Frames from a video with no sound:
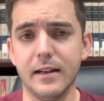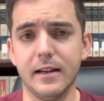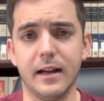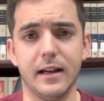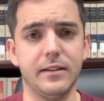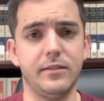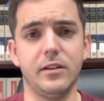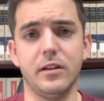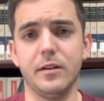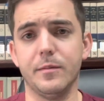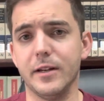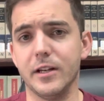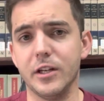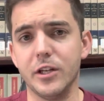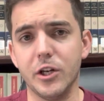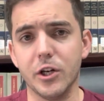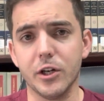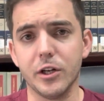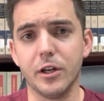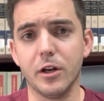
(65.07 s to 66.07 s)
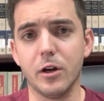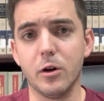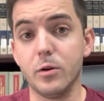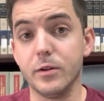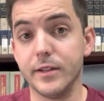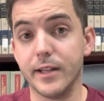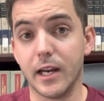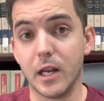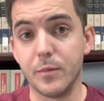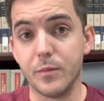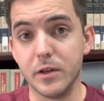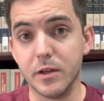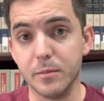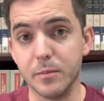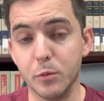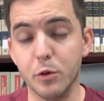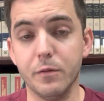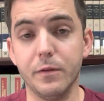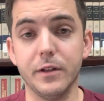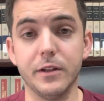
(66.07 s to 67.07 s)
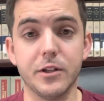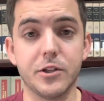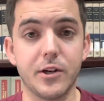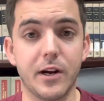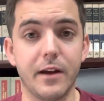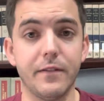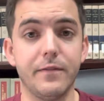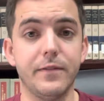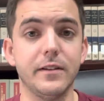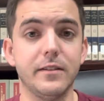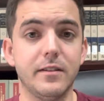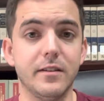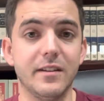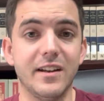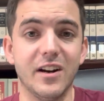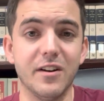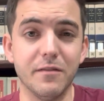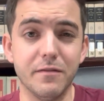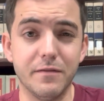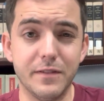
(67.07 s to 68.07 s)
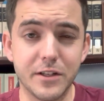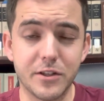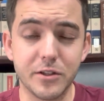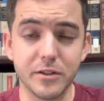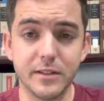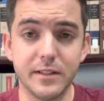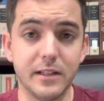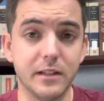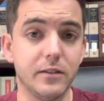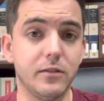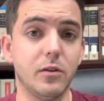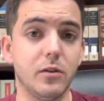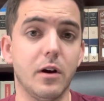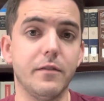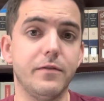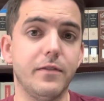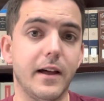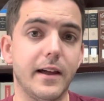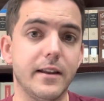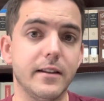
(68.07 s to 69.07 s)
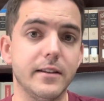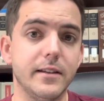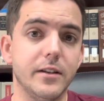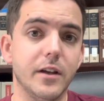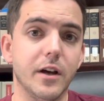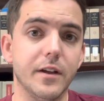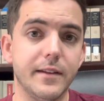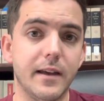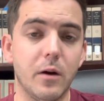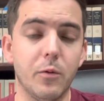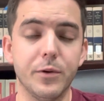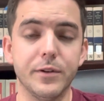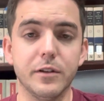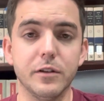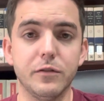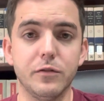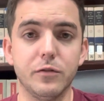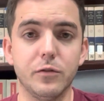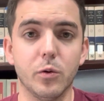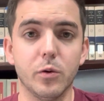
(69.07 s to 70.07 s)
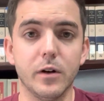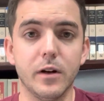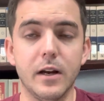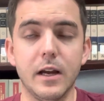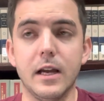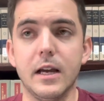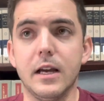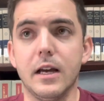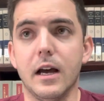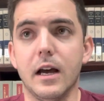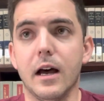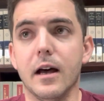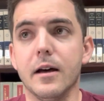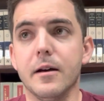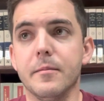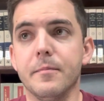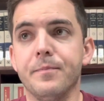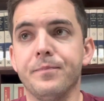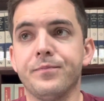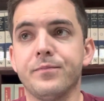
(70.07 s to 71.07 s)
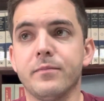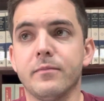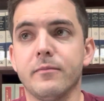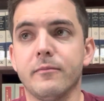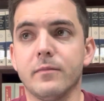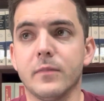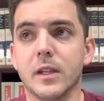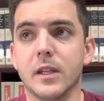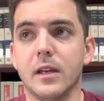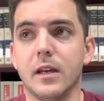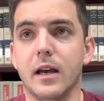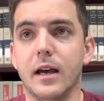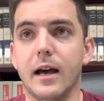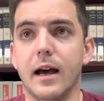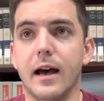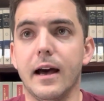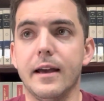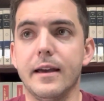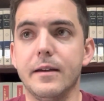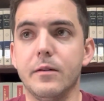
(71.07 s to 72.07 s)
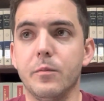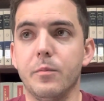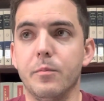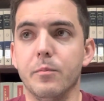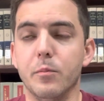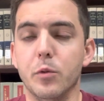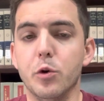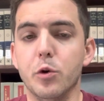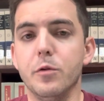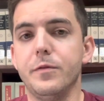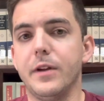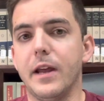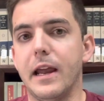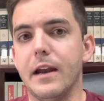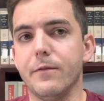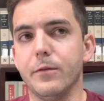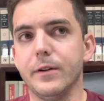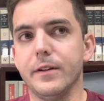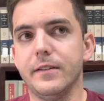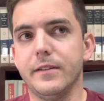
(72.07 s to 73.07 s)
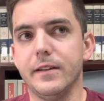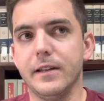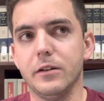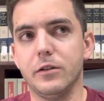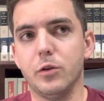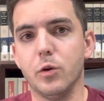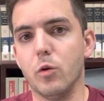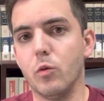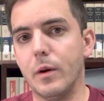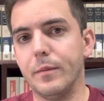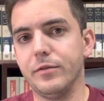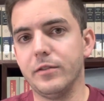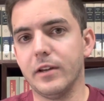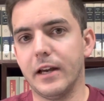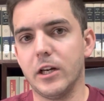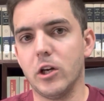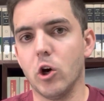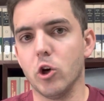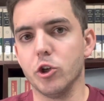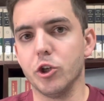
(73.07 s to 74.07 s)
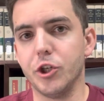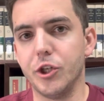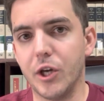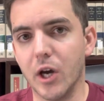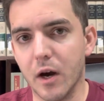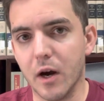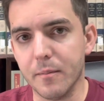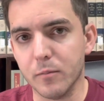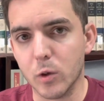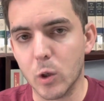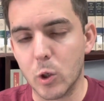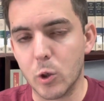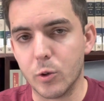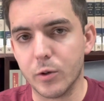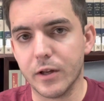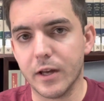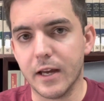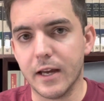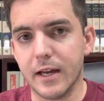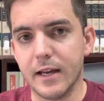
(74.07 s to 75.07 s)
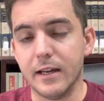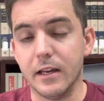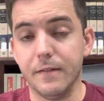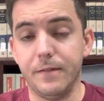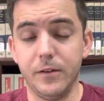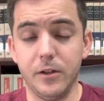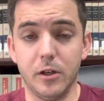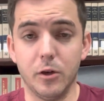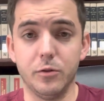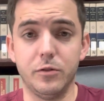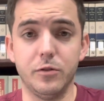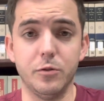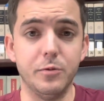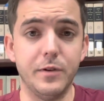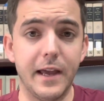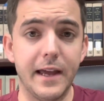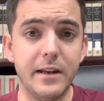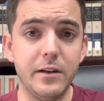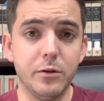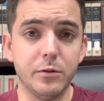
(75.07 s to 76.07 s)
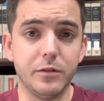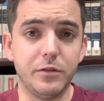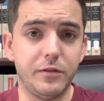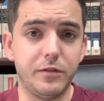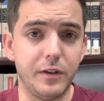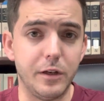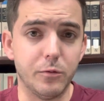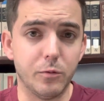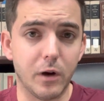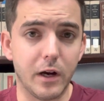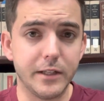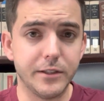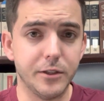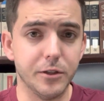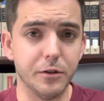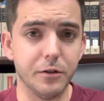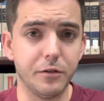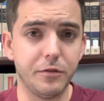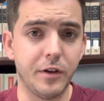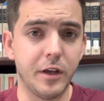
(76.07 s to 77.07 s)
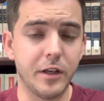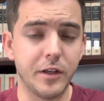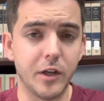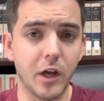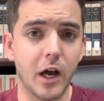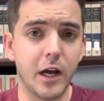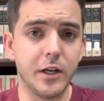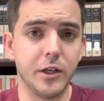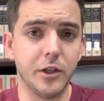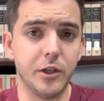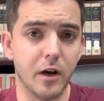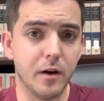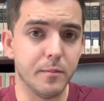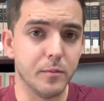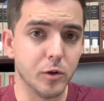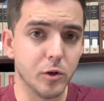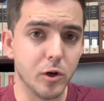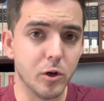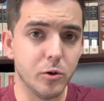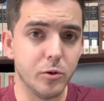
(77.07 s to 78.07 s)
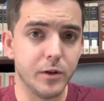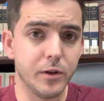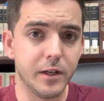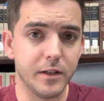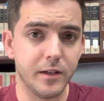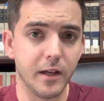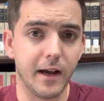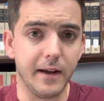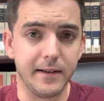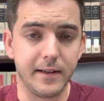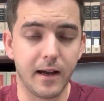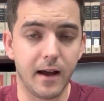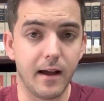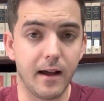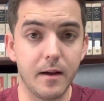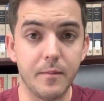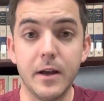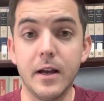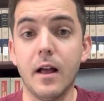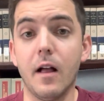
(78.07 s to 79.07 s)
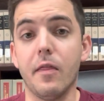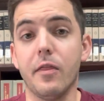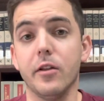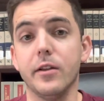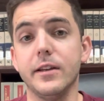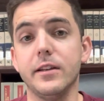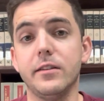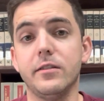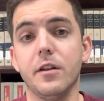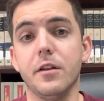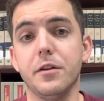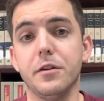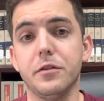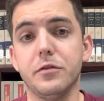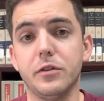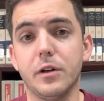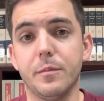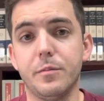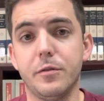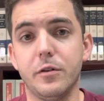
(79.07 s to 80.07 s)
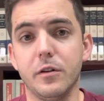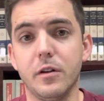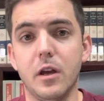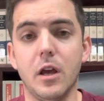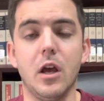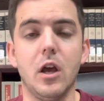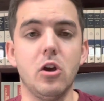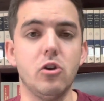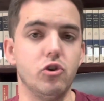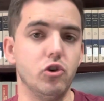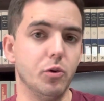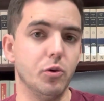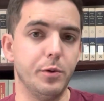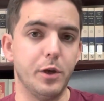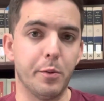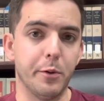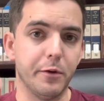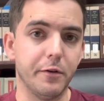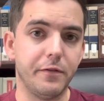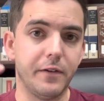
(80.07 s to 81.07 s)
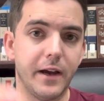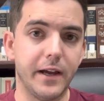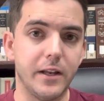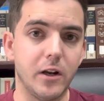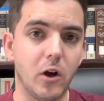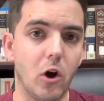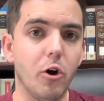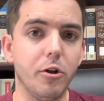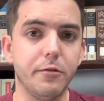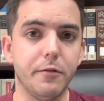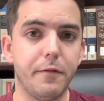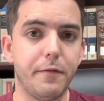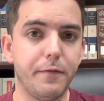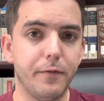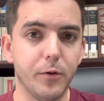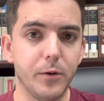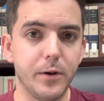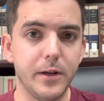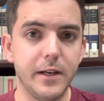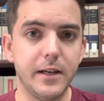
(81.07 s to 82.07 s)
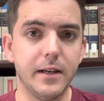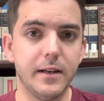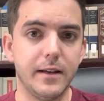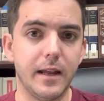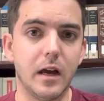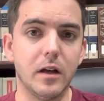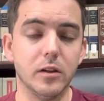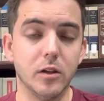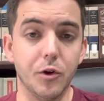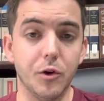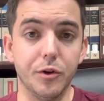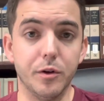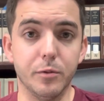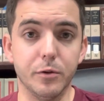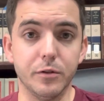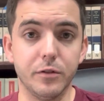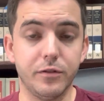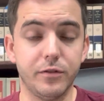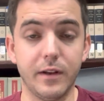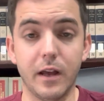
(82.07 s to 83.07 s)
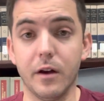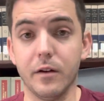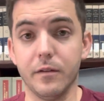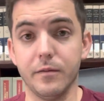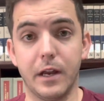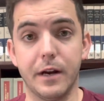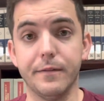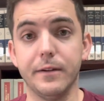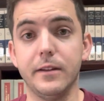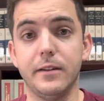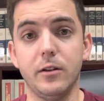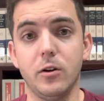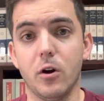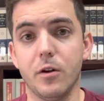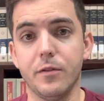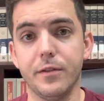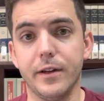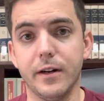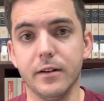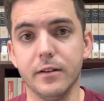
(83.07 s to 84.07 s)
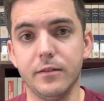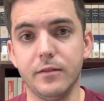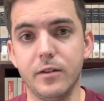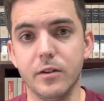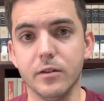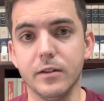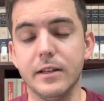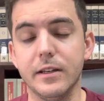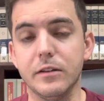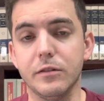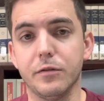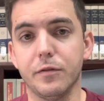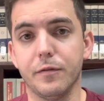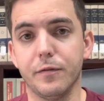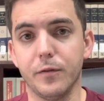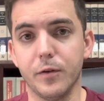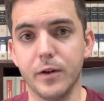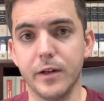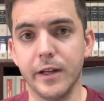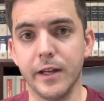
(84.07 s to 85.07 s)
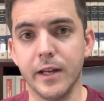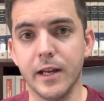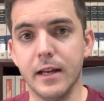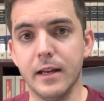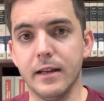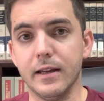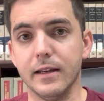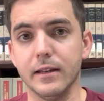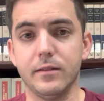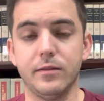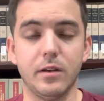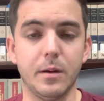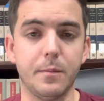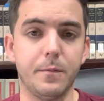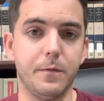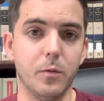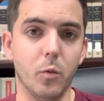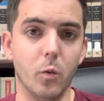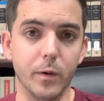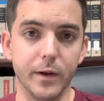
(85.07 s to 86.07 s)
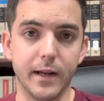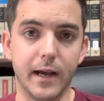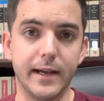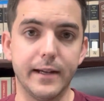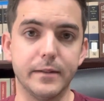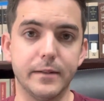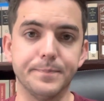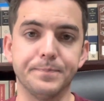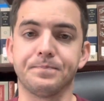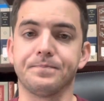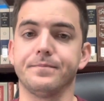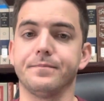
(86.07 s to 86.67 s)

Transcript: I said about a year ago that I'd be moving the traffic to there eventually, and so I've finally done that with the store. Um, I moved everything to a website called Gumroad. If you go to danielcrogers.gumroad.com, the link's in the description, you'll be able to find all the free downloadables. Now, everything on there still is free, except for one item